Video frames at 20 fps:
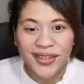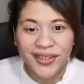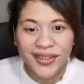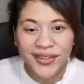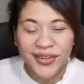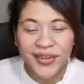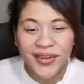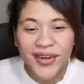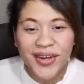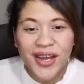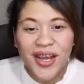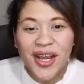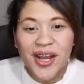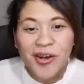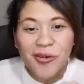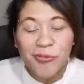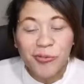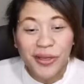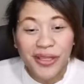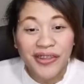no?
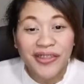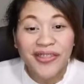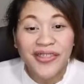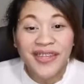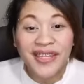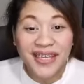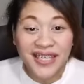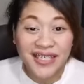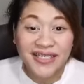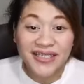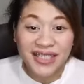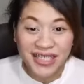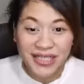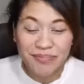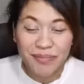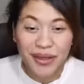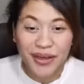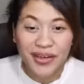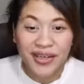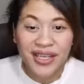With his
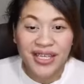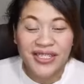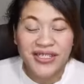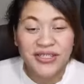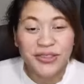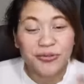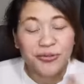experience. So,